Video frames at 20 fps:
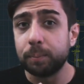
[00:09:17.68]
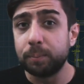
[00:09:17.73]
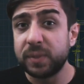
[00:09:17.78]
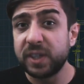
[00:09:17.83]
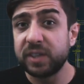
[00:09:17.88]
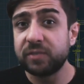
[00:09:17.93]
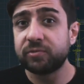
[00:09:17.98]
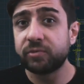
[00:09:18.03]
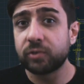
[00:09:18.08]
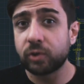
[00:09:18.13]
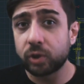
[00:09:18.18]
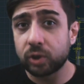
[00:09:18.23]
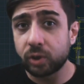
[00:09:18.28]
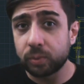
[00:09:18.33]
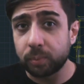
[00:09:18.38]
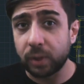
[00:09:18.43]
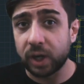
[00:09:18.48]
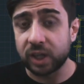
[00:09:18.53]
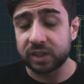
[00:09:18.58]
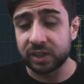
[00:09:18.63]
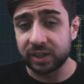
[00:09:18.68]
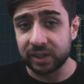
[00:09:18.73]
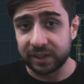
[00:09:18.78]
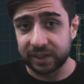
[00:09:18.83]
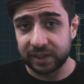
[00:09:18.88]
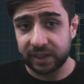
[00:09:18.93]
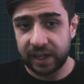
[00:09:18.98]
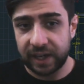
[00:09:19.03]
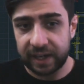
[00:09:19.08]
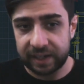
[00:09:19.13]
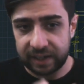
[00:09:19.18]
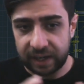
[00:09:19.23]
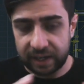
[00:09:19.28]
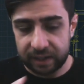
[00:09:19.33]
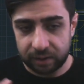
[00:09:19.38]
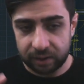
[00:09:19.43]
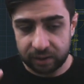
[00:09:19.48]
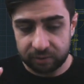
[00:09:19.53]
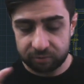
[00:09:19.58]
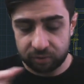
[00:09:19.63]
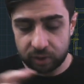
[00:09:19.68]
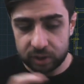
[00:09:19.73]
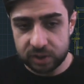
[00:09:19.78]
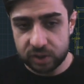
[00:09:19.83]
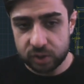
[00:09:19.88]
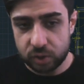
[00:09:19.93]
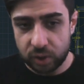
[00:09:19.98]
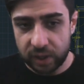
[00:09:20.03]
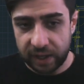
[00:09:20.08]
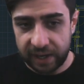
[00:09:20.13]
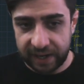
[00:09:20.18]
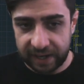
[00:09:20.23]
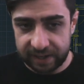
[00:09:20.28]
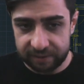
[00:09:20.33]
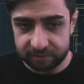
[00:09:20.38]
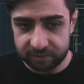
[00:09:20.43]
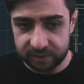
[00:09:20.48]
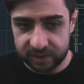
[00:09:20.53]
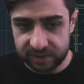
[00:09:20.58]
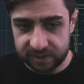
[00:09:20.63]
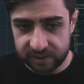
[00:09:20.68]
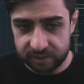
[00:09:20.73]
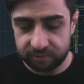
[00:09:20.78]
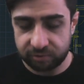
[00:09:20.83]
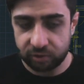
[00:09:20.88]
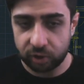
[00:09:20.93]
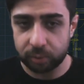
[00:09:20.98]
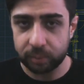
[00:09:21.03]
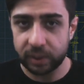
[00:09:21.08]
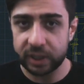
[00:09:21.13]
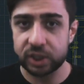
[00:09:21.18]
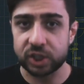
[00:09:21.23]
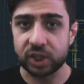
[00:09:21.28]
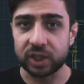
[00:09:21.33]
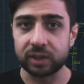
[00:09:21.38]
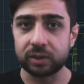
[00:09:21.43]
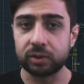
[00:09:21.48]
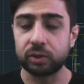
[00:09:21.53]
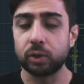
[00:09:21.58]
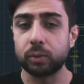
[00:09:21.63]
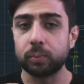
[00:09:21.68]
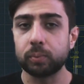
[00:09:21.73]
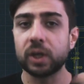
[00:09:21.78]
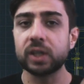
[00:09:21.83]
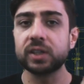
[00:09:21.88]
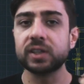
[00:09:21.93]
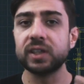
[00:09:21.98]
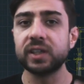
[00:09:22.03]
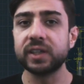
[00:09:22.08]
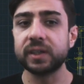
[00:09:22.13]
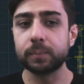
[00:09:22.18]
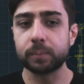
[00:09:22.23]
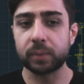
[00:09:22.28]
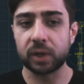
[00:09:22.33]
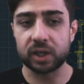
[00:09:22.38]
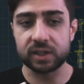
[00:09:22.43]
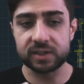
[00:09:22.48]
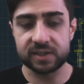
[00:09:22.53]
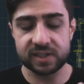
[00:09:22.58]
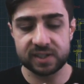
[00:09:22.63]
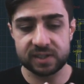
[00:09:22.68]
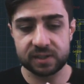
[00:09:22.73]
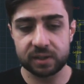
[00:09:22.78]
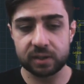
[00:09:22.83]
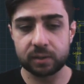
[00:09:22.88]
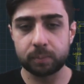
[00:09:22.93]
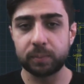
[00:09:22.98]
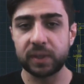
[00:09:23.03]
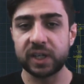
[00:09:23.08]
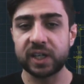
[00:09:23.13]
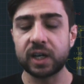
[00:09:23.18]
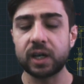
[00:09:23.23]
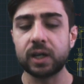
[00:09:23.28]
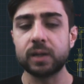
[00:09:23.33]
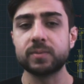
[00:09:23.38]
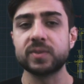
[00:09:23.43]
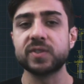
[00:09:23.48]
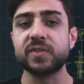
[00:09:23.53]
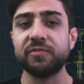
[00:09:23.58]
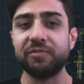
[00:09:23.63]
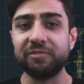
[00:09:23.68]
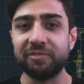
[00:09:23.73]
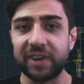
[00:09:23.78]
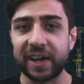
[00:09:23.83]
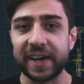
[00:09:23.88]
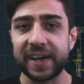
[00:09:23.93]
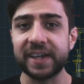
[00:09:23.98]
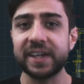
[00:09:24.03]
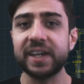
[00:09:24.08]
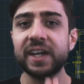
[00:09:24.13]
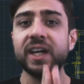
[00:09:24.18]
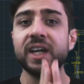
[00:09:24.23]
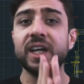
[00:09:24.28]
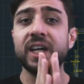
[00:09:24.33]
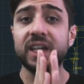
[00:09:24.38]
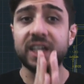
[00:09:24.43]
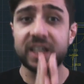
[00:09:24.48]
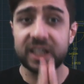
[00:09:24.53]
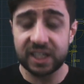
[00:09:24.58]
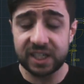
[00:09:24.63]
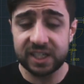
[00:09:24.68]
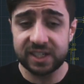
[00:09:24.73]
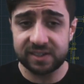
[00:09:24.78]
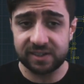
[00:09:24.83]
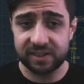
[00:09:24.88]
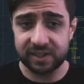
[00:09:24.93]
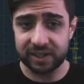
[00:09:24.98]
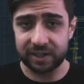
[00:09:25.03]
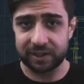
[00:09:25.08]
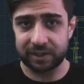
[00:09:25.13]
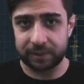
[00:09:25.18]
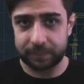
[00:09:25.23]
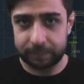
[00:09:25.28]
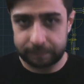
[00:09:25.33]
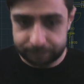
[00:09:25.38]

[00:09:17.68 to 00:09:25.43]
before modeling, and once you have this information, your modeling process becomes way easier,